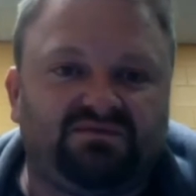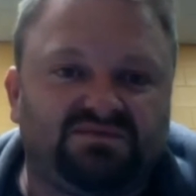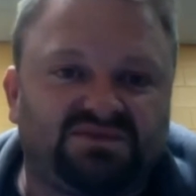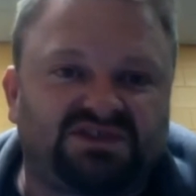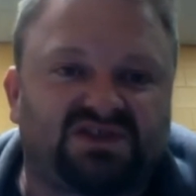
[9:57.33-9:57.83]

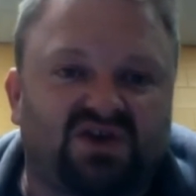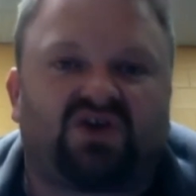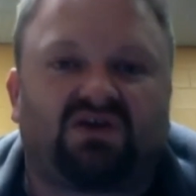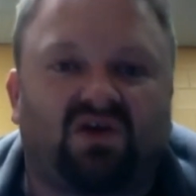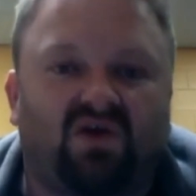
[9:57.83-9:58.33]

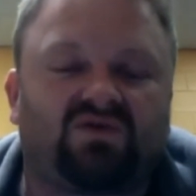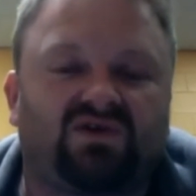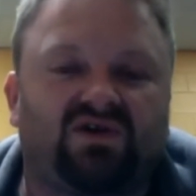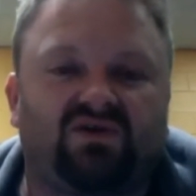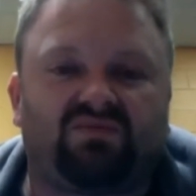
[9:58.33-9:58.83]
certain
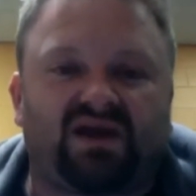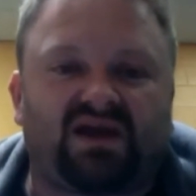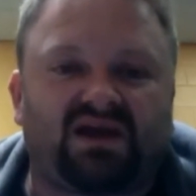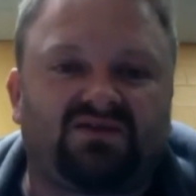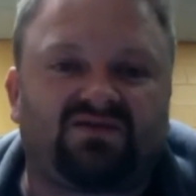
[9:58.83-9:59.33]
long-term
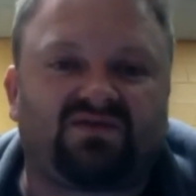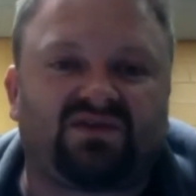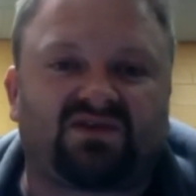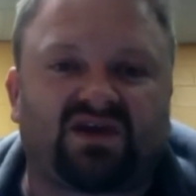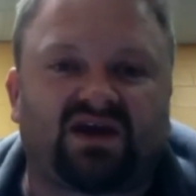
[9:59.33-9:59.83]
plans for
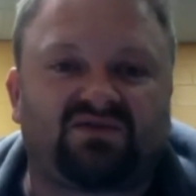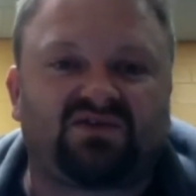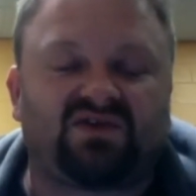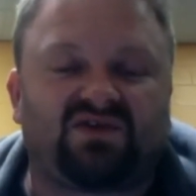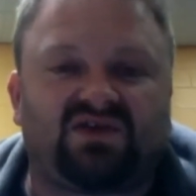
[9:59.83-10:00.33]
this game,
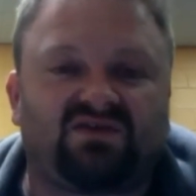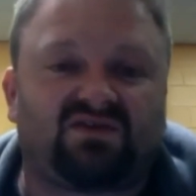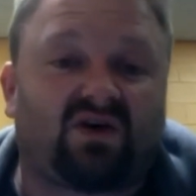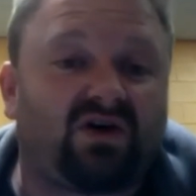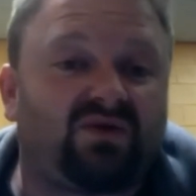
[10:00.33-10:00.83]
certain things
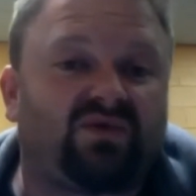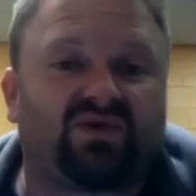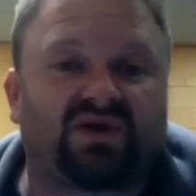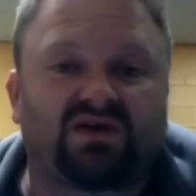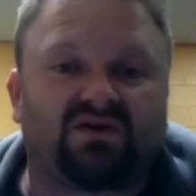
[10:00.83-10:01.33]
that I
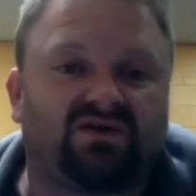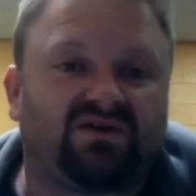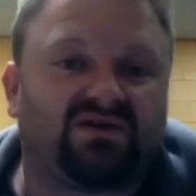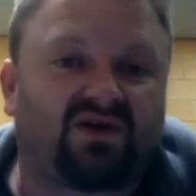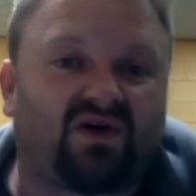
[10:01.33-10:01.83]
want to
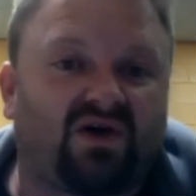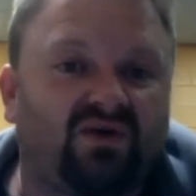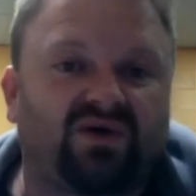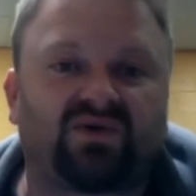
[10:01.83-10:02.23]
include, that I want to